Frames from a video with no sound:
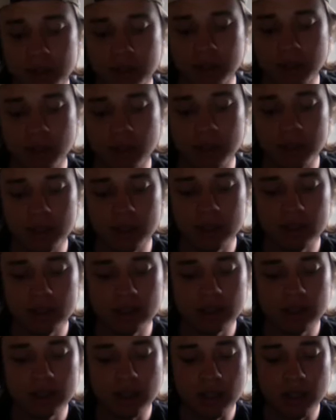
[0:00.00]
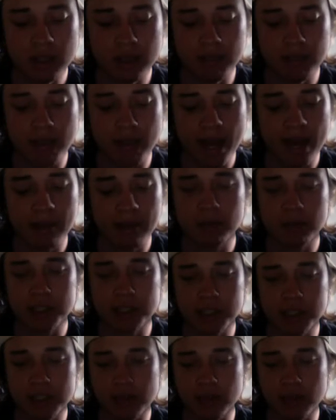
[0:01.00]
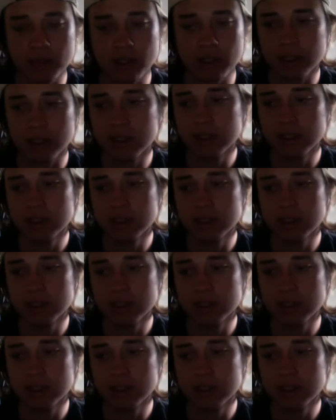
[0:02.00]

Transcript: potential. I mean, he's not a bad receiver. Like